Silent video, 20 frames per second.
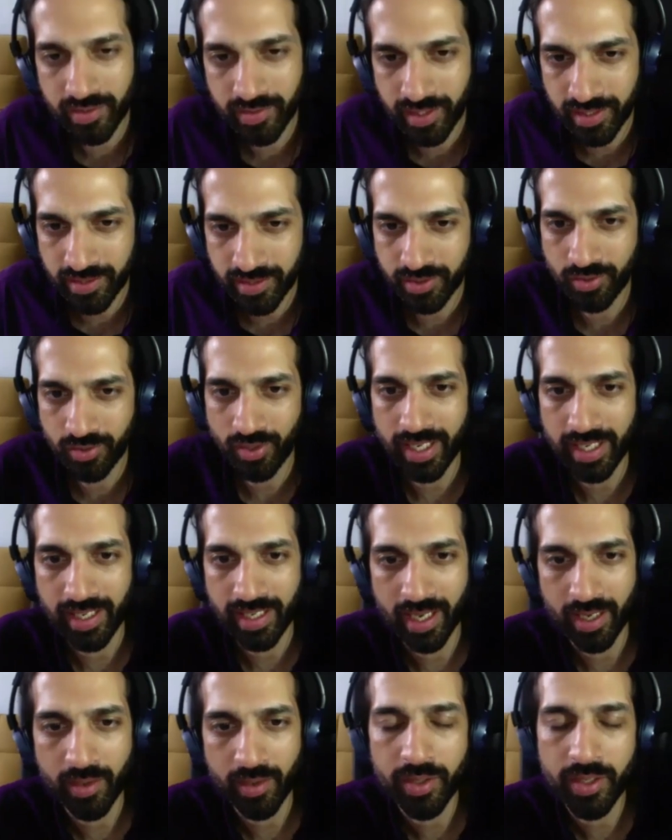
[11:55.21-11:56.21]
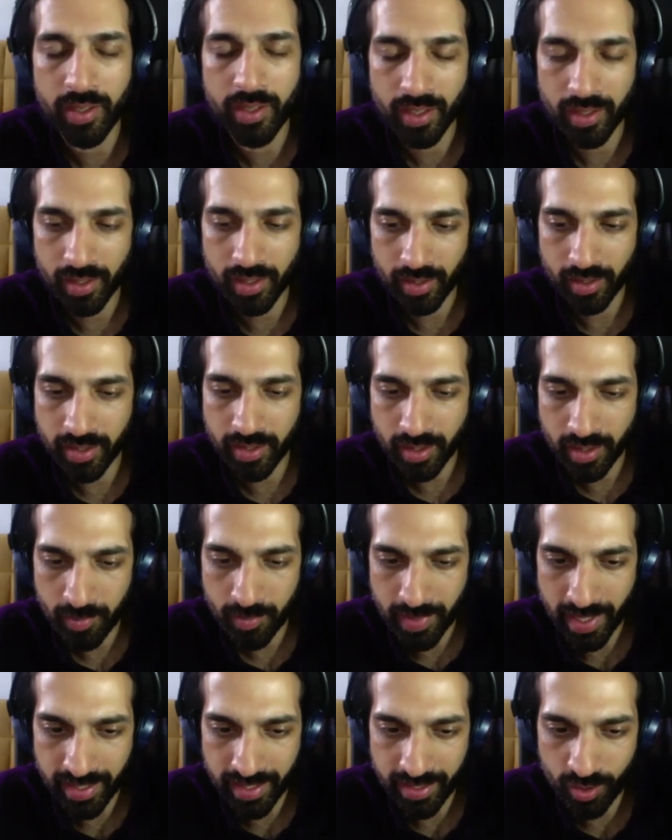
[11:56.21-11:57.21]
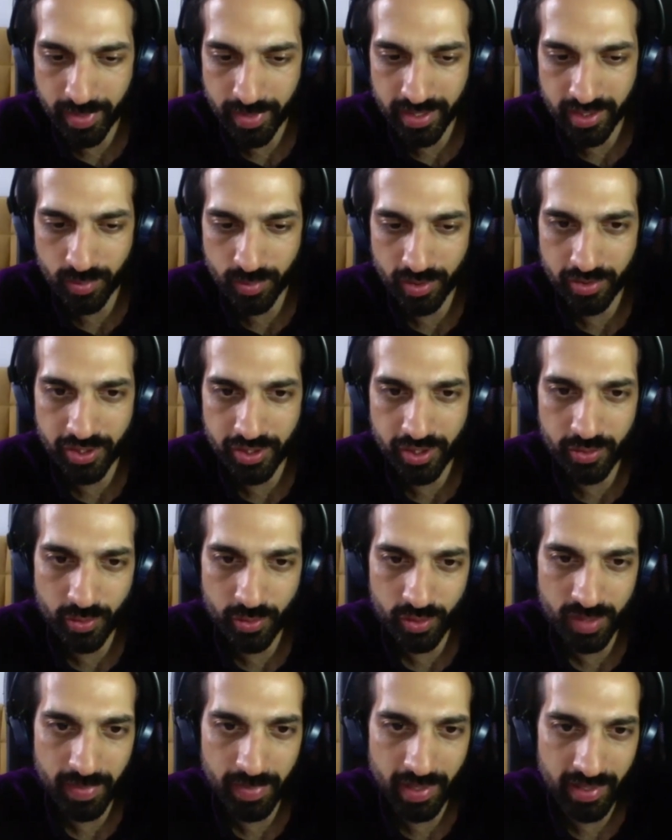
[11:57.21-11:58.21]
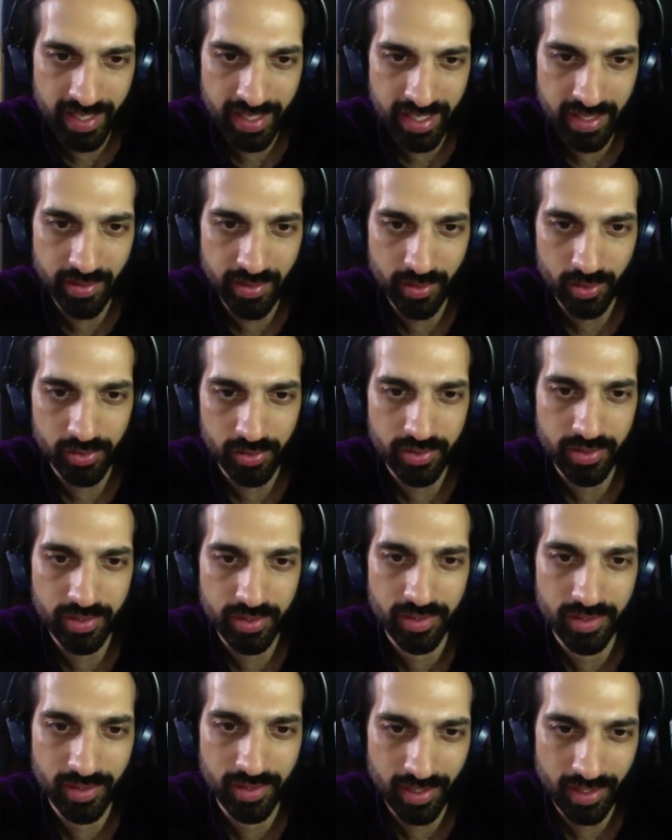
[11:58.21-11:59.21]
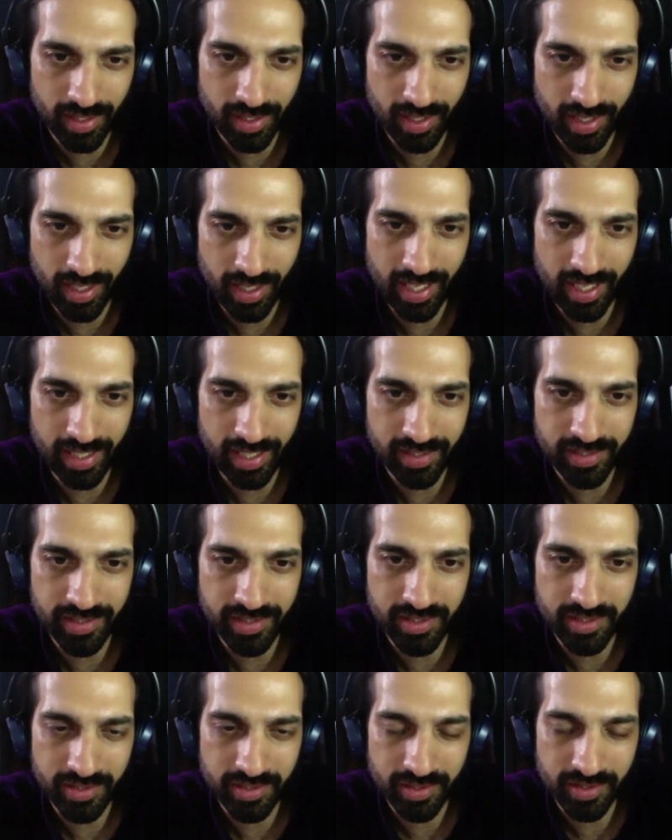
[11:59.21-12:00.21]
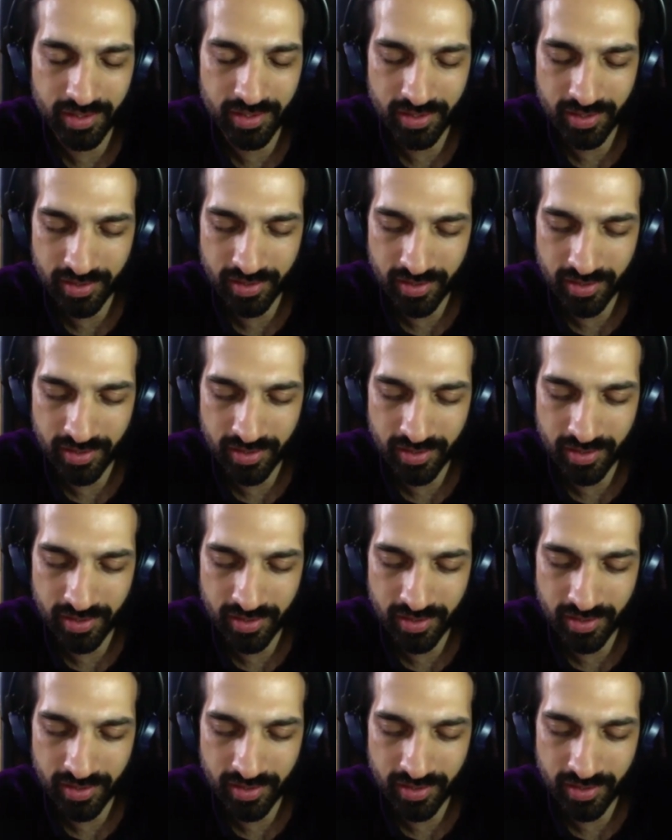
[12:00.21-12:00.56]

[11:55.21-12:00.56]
that's that's great uh, I, am going to go back a little bit as well because you talked about ethos mm. and